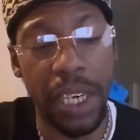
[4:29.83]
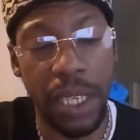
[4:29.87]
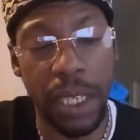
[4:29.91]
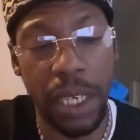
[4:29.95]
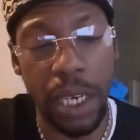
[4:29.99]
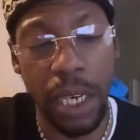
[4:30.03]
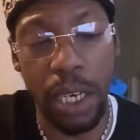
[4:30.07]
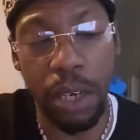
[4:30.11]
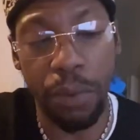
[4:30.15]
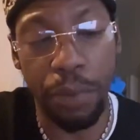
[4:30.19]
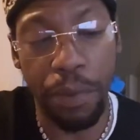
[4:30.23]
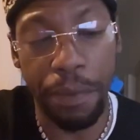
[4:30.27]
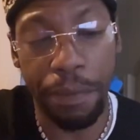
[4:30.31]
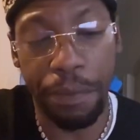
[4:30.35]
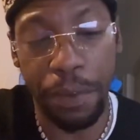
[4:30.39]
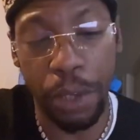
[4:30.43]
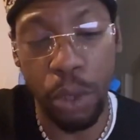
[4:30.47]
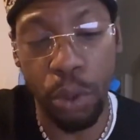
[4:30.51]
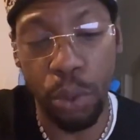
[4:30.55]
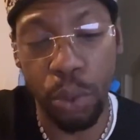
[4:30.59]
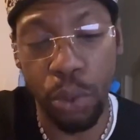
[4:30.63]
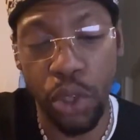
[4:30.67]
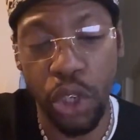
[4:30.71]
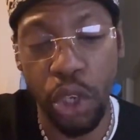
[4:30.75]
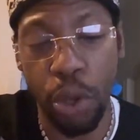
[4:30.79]
did the review,
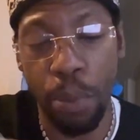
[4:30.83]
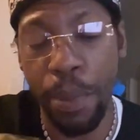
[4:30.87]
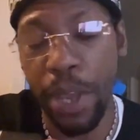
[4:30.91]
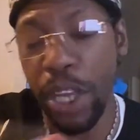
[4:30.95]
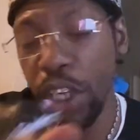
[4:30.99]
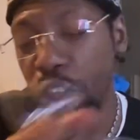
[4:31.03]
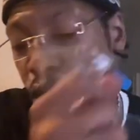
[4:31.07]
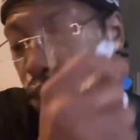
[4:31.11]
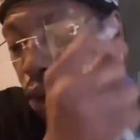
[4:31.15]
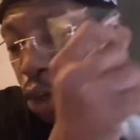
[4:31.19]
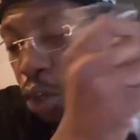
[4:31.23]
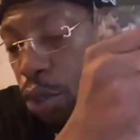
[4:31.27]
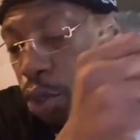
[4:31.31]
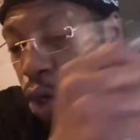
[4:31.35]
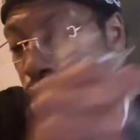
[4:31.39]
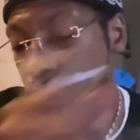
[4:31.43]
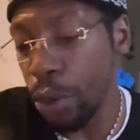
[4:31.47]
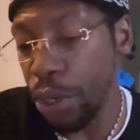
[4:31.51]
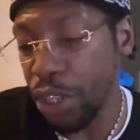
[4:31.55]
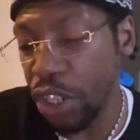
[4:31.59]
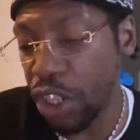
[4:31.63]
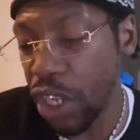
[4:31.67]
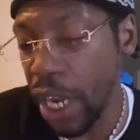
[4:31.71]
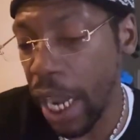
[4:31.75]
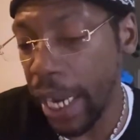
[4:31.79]
so make sure you go
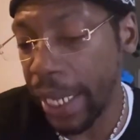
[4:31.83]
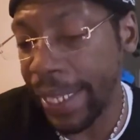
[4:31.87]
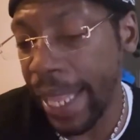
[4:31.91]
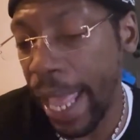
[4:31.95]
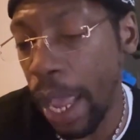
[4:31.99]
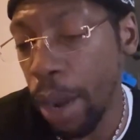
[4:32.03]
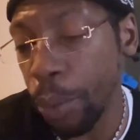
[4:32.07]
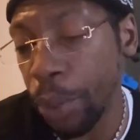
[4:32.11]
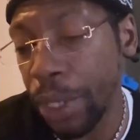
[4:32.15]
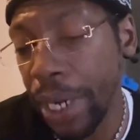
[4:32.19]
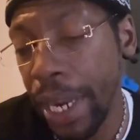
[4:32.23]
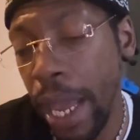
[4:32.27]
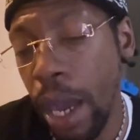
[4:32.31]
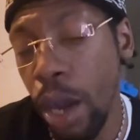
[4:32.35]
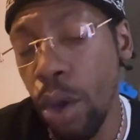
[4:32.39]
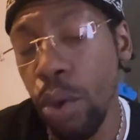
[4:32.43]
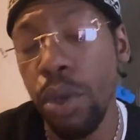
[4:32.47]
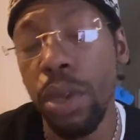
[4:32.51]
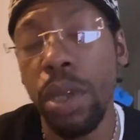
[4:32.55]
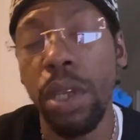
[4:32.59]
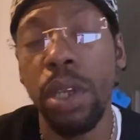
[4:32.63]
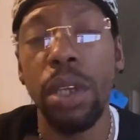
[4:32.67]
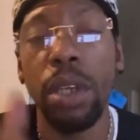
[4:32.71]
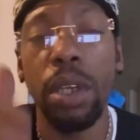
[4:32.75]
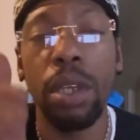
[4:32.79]
and check that one out.
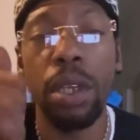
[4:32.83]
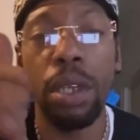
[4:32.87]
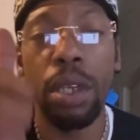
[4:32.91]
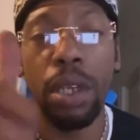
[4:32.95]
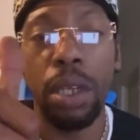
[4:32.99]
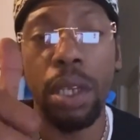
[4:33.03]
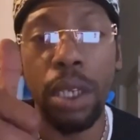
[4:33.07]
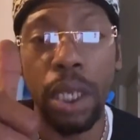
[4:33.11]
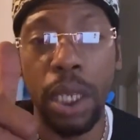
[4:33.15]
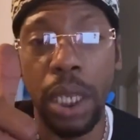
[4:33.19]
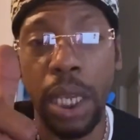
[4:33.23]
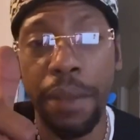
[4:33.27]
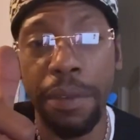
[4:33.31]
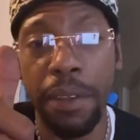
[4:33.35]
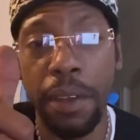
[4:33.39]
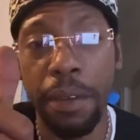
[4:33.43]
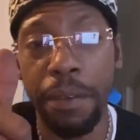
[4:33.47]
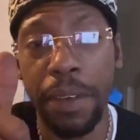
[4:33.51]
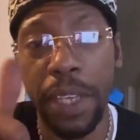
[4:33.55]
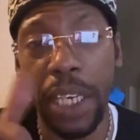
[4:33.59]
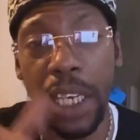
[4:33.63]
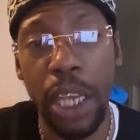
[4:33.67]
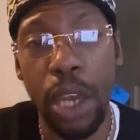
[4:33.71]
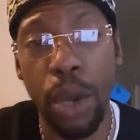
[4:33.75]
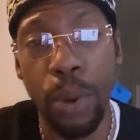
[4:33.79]
Give the
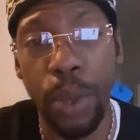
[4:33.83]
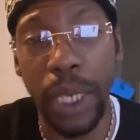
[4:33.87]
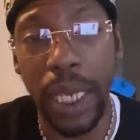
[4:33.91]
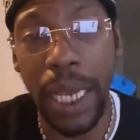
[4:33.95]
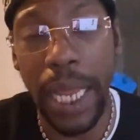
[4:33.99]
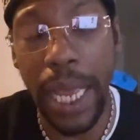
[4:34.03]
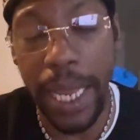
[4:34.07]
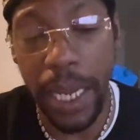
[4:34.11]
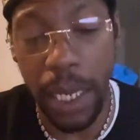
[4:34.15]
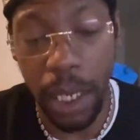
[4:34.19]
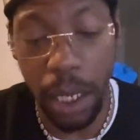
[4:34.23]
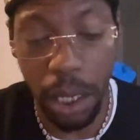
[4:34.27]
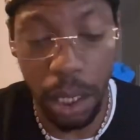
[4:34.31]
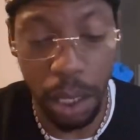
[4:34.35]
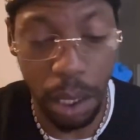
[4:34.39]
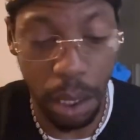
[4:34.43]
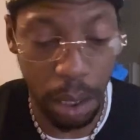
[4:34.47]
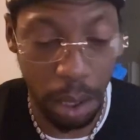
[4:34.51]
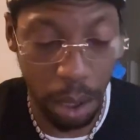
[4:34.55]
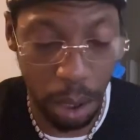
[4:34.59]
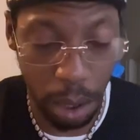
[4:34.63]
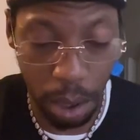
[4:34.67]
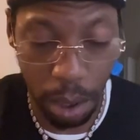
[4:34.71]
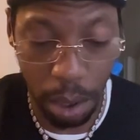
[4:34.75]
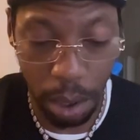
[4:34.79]
video a like,
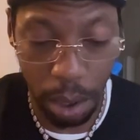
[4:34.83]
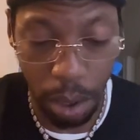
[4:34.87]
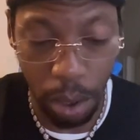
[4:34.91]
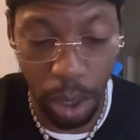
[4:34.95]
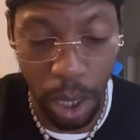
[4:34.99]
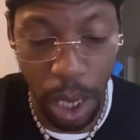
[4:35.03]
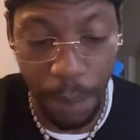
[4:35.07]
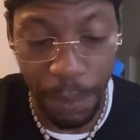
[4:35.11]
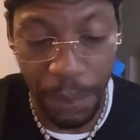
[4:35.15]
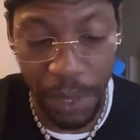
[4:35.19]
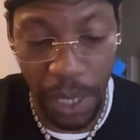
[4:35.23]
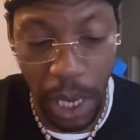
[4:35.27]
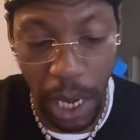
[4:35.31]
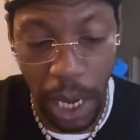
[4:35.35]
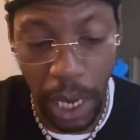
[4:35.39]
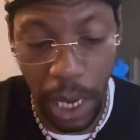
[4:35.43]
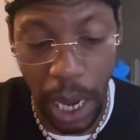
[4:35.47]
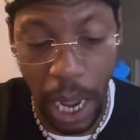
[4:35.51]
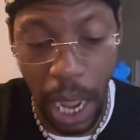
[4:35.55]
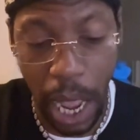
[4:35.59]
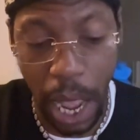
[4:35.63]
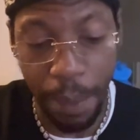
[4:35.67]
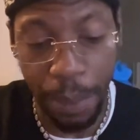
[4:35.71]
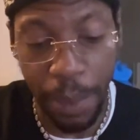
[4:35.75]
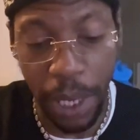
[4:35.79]
you know what I'm saying?
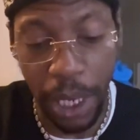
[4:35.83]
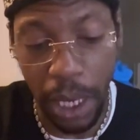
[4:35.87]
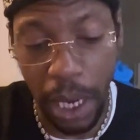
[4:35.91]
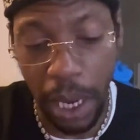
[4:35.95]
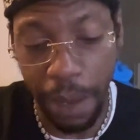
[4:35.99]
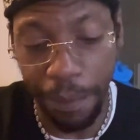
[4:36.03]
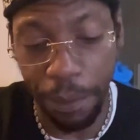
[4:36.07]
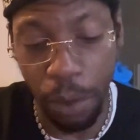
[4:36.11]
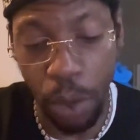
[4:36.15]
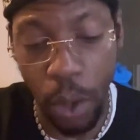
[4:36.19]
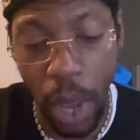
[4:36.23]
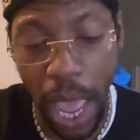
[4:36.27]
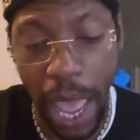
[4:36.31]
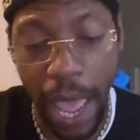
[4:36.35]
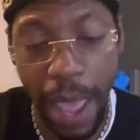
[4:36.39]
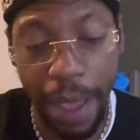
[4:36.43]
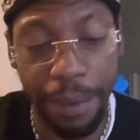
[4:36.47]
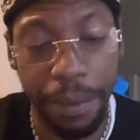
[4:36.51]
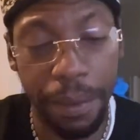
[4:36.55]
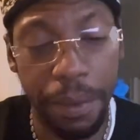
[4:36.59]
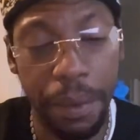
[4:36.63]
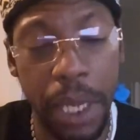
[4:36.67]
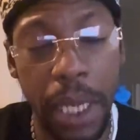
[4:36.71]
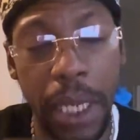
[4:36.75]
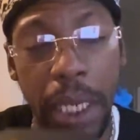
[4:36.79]
Comment if you
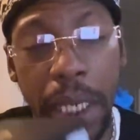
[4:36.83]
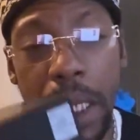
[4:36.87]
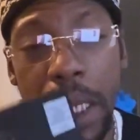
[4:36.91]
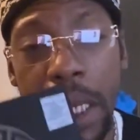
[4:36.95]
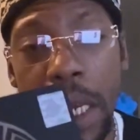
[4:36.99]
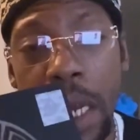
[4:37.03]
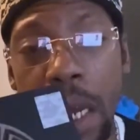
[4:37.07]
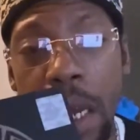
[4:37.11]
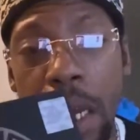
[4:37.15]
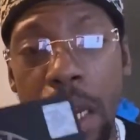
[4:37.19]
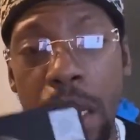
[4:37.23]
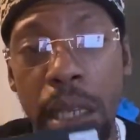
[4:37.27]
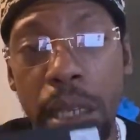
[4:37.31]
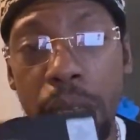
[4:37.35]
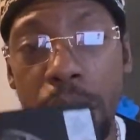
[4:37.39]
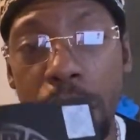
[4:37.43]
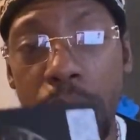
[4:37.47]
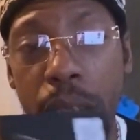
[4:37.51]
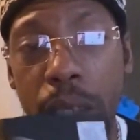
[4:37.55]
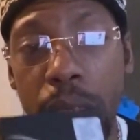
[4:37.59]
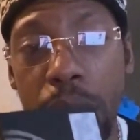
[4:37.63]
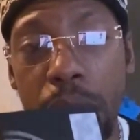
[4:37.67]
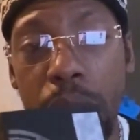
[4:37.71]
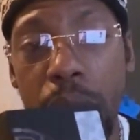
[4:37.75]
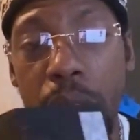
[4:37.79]
have any
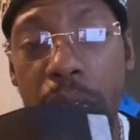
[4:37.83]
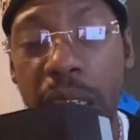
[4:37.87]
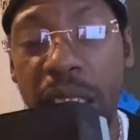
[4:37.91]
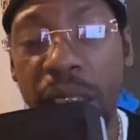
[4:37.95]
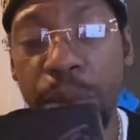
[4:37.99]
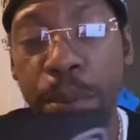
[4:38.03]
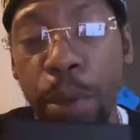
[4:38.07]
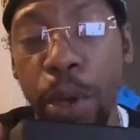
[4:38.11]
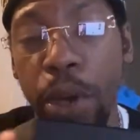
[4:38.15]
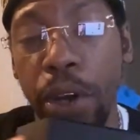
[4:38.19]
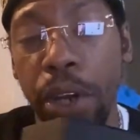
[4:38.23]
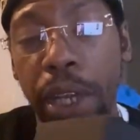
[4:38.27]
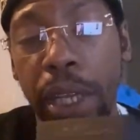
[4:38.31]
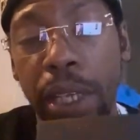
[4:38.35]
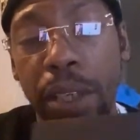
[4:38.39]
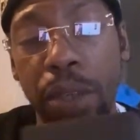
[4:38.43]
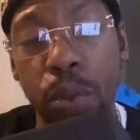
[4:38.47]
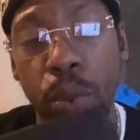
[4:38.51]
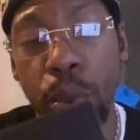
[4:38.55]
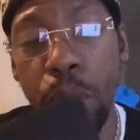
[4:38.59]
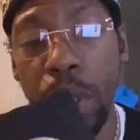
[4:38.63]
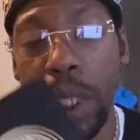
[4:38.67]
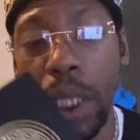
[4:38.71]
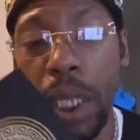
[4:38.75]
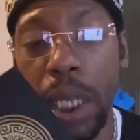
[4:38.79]
experience
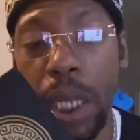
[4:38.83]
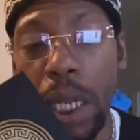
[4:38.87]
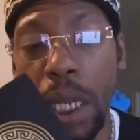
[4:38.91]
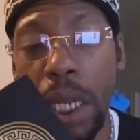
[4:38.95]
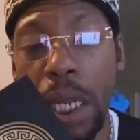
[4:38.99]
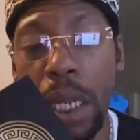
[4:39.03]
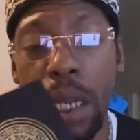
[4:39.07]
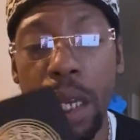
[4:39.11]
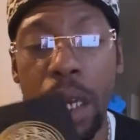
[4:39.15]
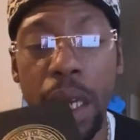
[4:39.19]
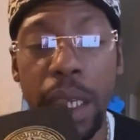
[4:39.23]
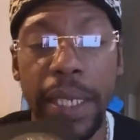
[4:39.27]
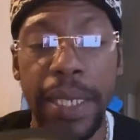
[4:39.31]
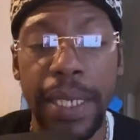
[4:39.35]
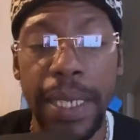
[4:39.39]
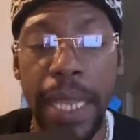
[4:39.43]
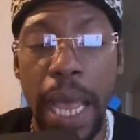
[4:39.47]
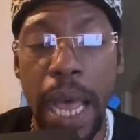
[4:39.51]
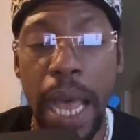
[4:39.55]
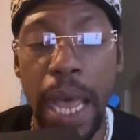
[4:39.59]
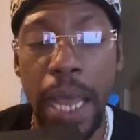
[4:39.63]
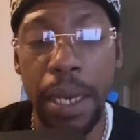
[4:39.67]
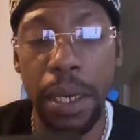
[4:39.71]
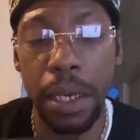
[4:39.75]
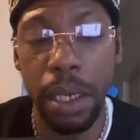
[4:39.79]
with the
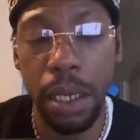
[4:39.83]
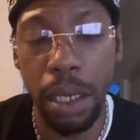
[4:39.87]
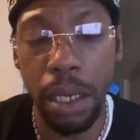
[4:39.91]
Asad.